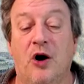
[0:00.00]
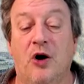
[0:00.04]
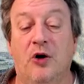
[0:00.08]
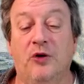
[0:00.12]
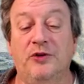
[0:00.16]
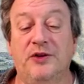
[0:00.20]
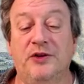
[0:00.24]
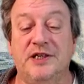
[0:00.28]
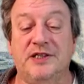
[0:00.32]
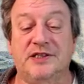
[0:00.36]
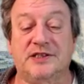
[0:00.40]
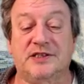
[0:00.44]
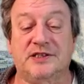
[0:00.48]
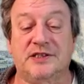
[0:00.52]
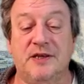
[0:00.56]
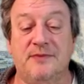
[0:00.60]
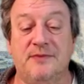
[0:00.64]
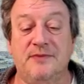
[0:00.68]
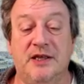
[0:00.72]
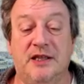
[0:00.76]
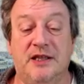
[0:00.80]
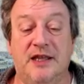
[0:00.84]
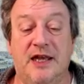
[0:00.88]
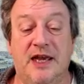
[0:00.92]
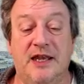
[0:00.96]
only
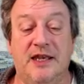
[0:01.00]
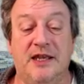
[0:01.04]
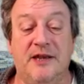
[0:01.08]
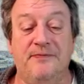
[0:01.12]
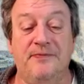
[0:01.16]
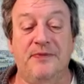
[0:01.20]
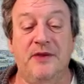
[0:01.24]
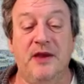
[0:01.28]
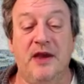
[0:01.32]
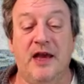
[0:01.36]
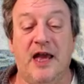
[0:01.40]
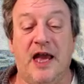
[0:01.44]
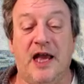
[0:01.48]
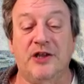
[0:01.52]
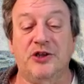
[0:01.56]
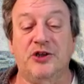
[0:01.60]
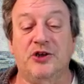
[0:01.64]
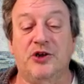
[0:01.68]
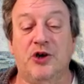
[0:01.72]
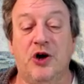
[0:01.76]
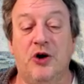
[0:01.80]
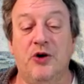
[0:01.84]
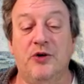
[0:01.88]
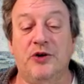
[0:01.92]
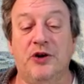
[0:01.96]
stimulated
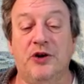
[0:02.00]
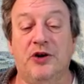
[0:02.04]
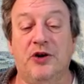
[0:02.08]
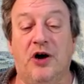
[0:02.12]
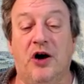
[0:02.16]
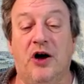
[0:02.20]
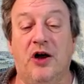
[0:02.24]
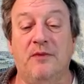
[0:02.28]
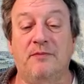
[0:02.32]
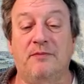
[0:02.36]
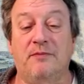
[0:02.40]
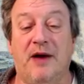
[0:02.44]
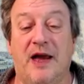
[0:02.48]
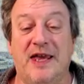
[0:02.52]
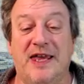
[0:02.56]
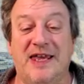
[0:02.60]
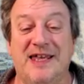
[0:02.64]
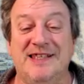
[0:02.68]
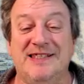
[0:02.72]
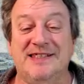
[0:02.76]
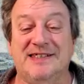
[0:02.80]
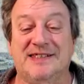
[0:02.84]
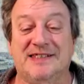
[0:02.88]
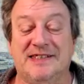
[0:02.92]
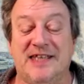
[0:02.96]
and goaded on by
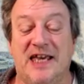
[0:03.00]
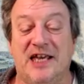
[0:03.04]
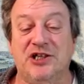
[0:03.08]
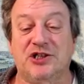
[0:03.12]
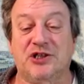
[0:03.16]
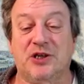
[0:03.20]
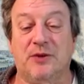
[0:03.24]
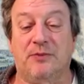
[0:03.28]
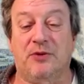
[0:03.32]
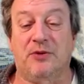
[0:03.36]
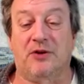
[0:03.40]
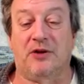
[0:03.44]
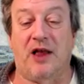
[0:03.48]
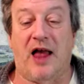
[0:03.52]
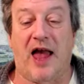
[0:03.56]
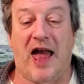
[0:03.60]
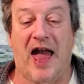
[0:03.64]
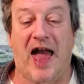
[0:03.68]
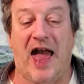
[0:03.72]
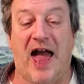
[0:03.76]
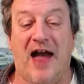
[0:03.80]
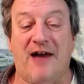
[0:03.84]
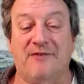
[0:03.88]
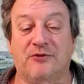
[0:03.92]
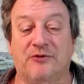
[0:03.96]
insatiable
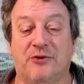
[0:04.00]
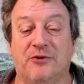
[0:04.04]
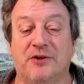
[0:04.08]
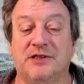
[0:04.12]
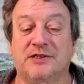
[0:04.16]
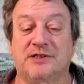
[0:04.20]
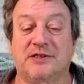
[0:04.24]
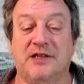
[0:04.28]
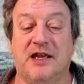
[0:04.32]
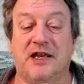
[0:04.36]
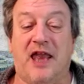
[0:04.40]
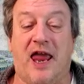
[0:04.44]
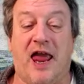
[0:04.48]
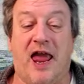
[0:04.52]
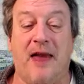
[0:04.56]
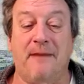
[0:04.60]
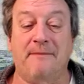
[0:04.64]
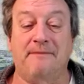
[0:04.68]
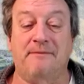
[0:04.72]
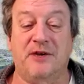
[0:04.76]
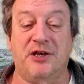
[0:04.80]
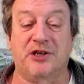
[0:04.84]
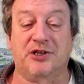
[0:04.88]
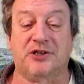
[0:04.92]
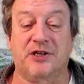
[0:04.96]
avarice and
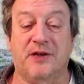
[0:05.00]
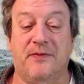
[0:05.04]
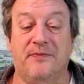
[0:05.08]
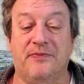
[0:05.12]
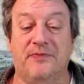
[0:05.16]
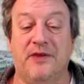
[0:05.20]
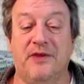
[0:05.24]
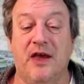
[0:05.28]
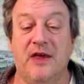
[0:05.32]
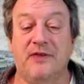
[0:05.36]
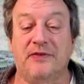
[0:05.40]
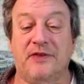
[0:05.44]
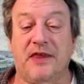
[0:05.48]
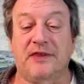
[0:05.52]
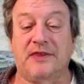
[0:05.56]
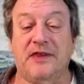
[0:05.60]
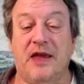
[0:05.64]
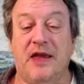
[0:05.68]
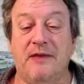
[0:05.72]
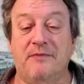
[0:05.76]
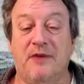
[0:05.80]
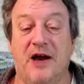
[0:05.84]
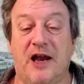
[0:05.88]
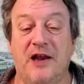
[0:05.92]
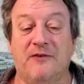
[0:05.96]
ambition, that
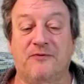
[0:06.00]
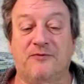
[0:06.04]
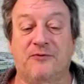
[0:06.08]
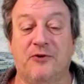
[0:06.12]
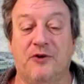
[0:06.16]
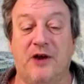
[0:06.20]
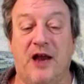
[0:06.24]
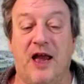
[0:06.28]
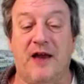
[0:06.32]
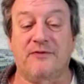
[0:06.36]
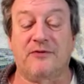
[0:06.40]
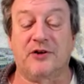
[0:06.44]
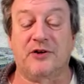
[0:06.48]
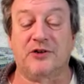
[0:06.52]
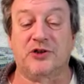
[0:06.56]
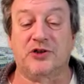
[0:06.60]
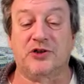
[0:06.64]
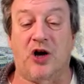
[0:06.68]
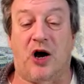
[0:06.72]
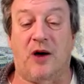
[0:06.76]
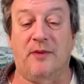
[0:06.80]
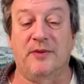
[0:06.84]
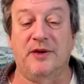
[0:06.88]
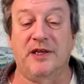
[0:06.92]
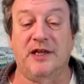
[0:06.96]
they might forever
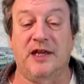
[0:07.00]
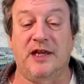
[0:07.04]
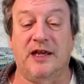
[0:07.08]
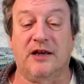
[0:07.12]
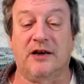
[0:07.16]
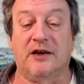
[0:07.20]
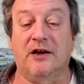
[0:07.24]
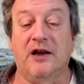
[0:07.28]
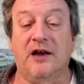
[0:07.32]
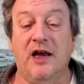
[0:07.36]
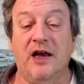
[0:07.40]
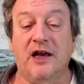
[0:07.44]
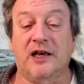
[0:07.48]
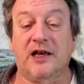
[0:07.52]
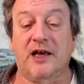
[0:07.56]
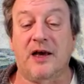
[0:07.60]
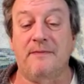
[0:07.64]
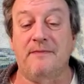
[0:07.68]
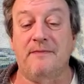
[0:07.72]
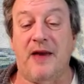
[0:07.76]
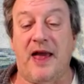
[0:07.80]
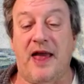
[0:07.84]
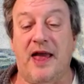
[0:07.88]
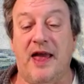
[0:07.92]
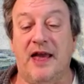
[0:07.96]
domineer,
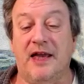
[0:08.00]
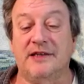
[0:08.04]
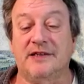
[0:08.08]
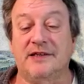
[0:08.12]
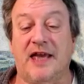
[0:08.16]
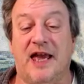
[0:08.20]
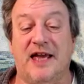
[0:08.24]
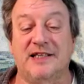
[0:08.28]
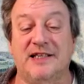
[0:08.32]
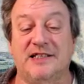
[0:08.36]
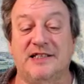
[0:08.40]
command,